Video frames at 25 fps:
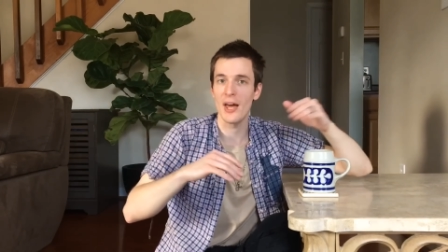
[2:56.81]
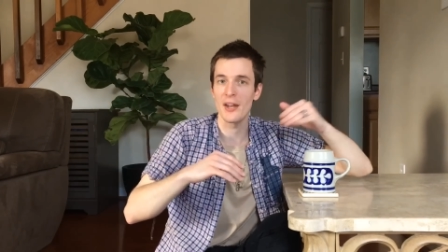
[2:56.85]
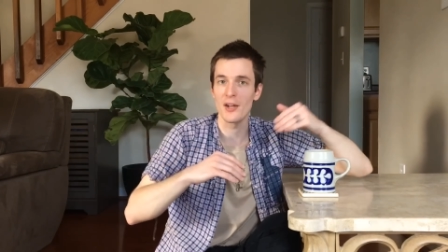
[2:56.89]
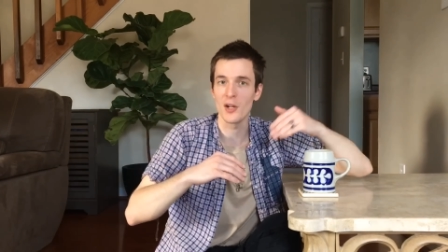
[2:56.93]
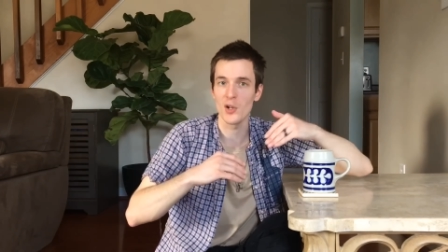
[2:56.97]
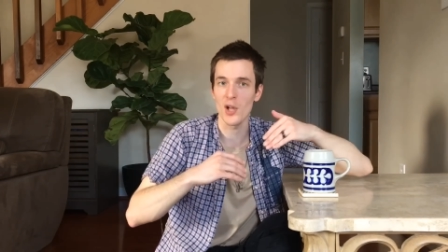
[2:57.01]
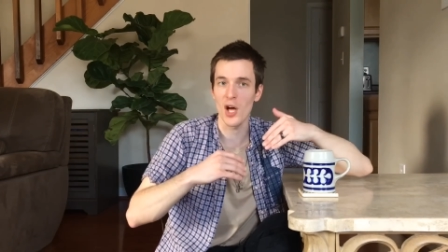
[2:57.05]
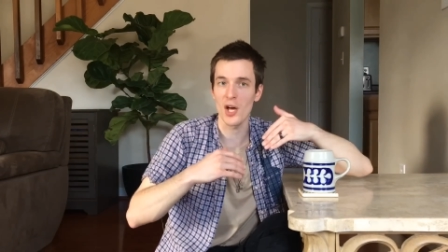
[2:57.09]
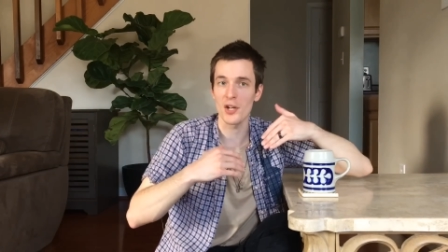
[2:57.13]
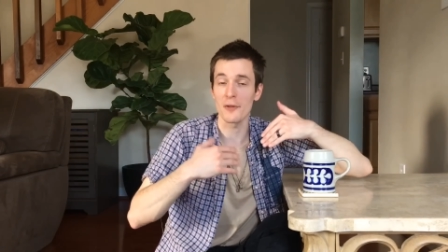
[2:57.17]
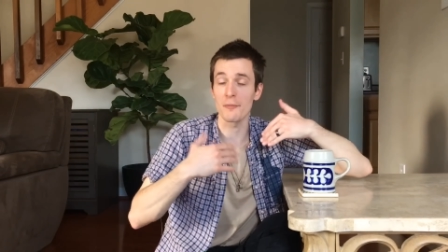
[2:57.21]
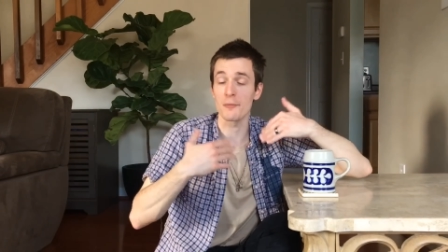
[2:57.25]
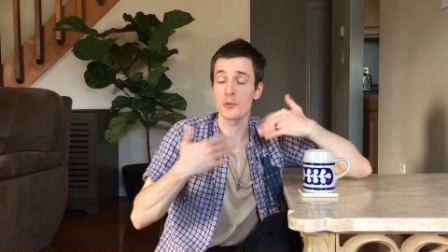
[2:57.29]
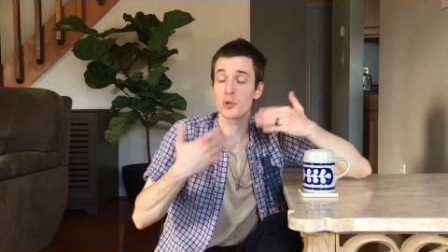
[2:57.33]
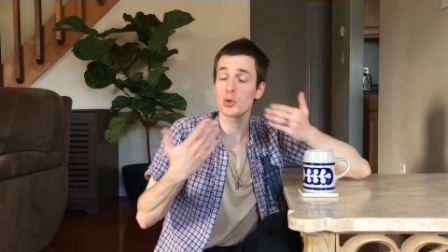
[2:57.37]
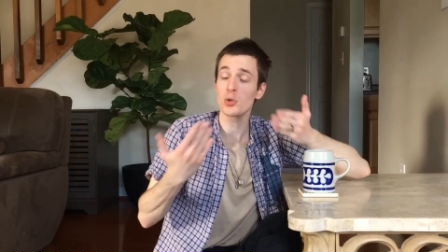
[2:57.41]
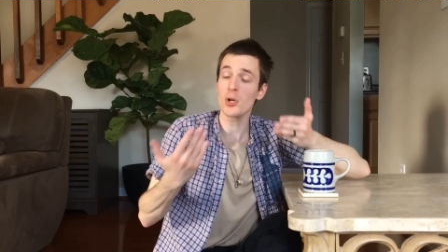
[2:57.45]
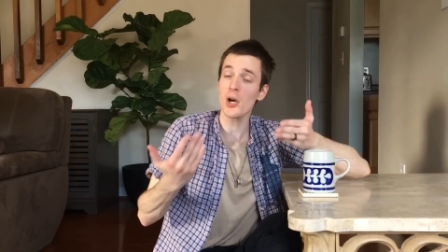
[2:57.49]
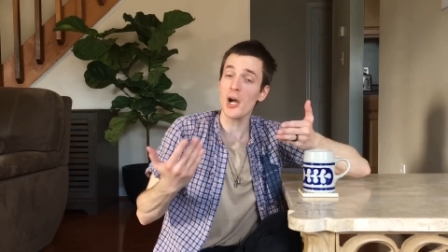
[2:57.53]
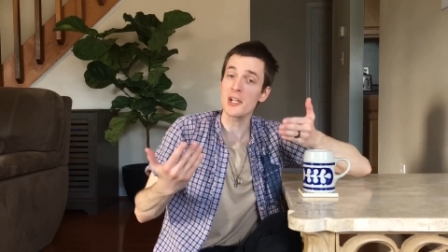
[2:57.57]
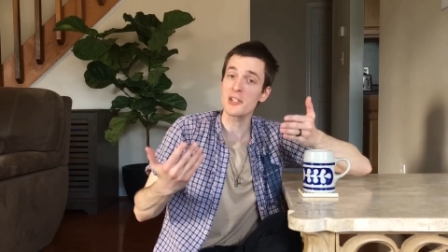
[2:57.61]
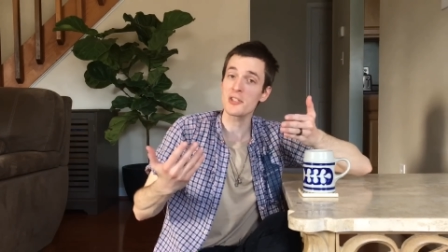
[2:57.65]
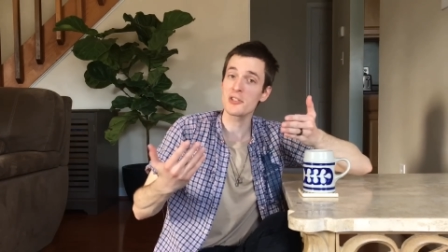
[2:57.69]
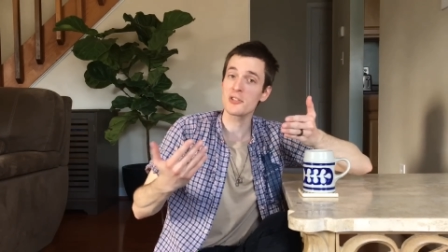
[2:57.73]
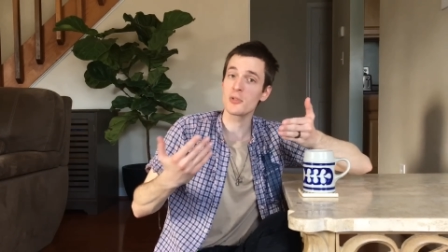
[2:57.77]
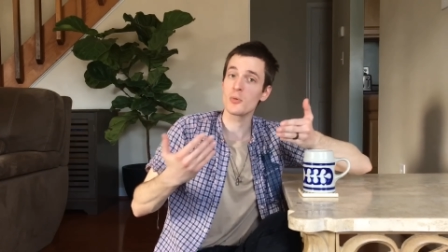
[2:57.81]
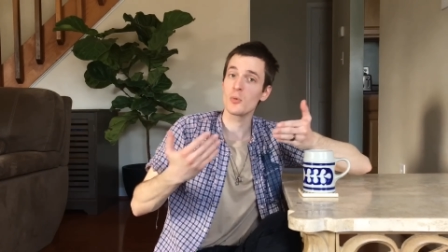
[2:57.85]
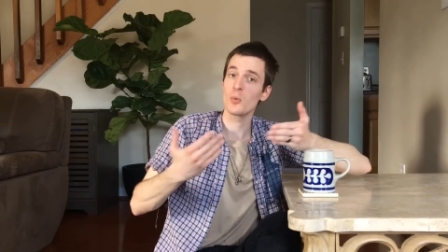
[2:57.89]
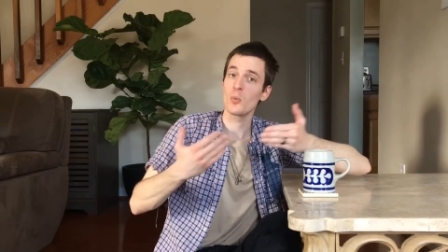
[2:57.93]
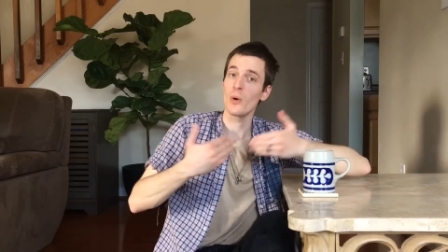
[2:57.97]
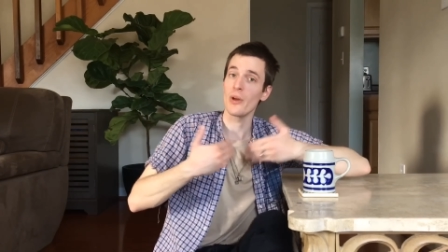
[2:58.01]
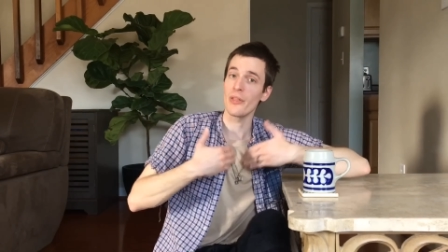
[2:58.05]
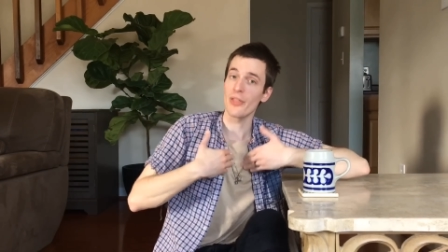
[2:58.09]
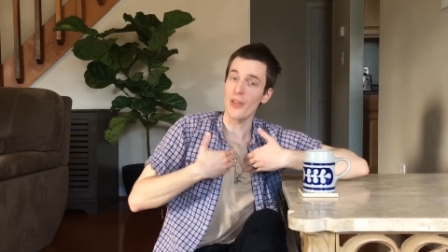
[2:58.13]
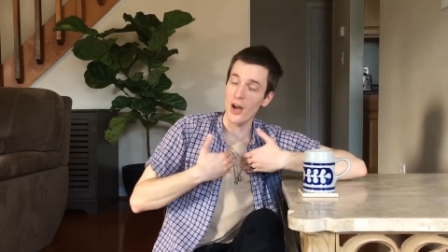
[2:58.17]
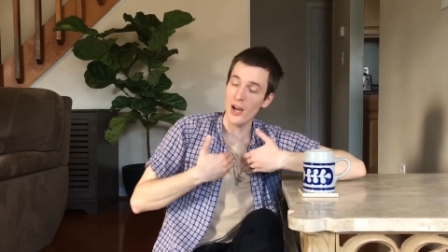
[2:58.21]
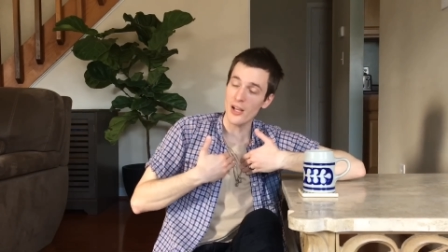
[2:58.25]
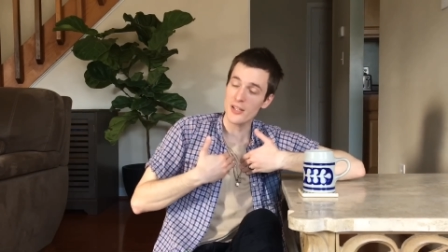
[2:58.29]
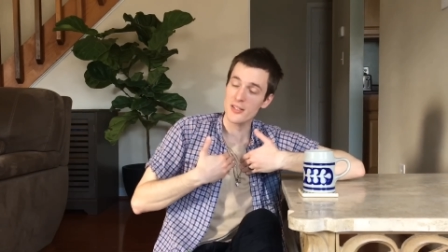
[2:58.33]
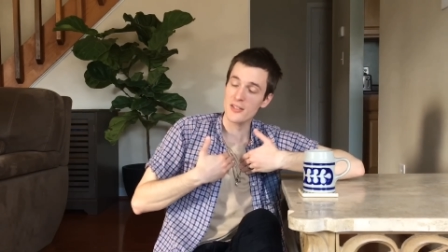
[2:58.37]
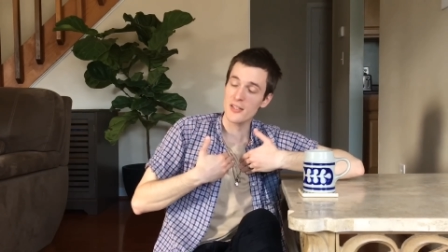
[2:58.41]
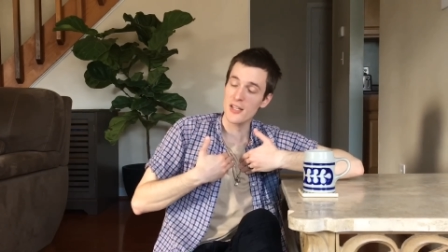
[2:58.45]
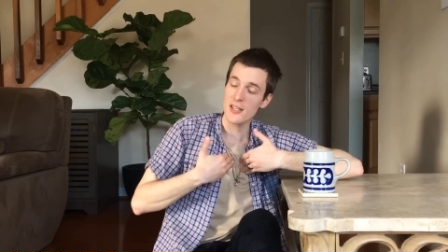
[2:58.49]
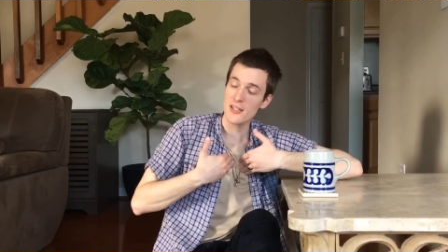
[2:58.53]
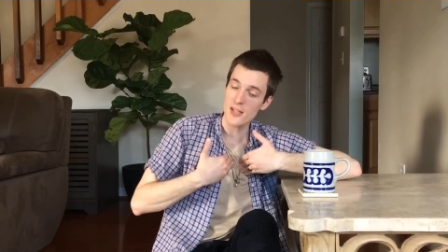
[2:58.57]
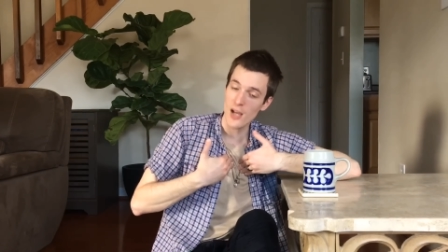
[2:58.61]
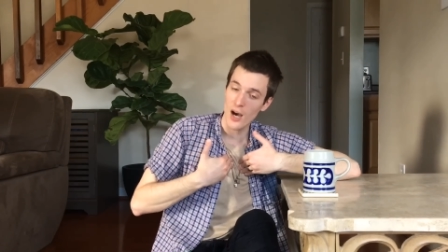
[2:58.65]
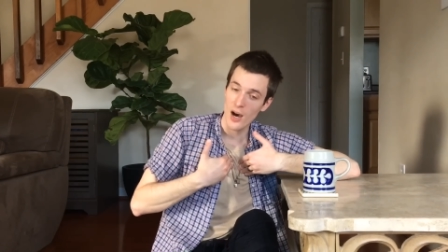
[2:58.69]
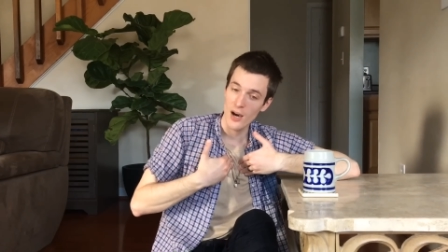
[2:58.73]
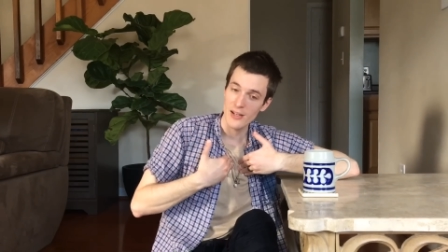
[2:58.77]
and a lot of trust with us,
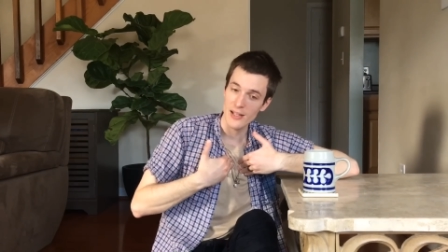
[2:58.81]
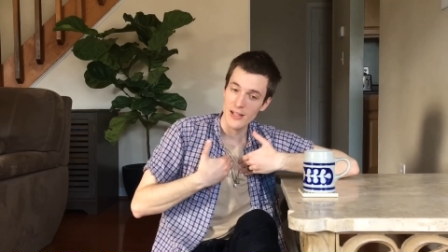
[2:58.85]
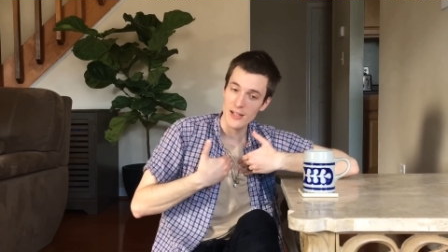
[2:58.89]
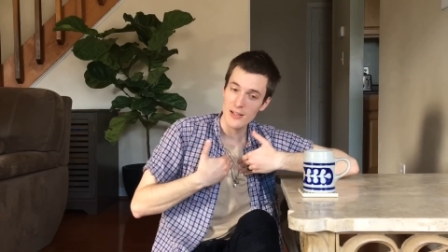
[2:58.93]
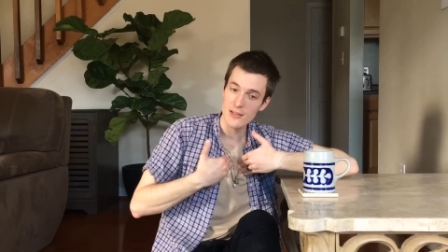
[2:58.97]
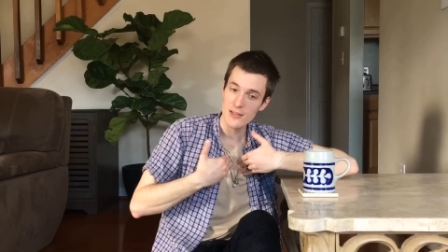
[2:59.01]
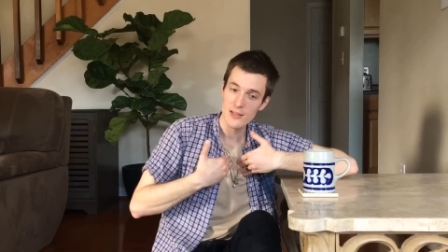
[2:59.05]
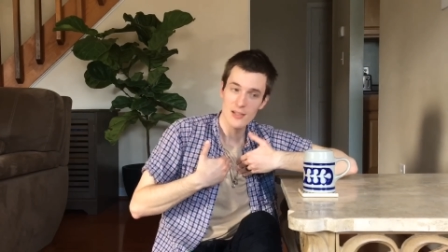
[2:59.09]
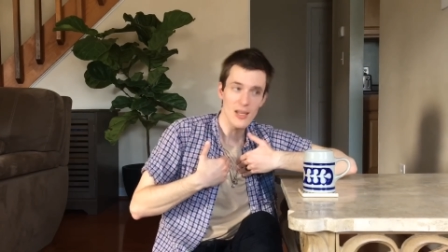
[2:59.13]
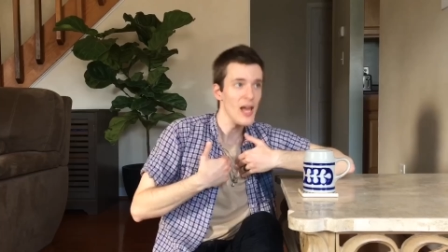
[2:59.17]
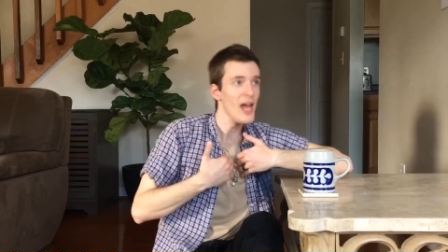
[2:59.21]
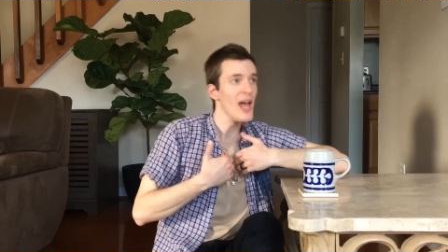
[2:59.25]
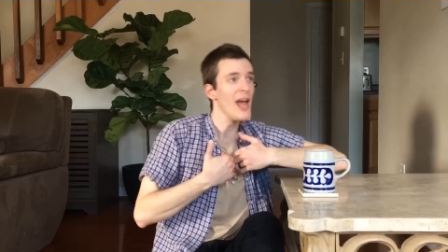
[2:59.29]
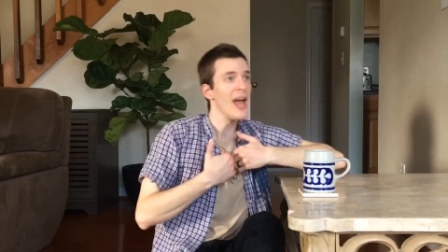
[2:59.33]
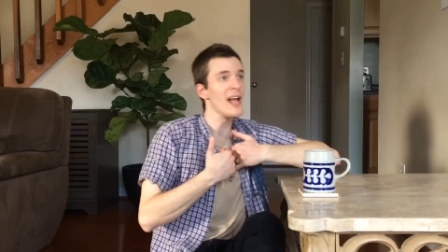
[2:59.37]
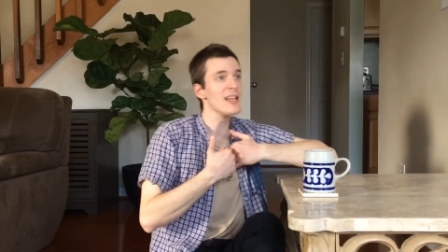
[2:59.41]
his audience,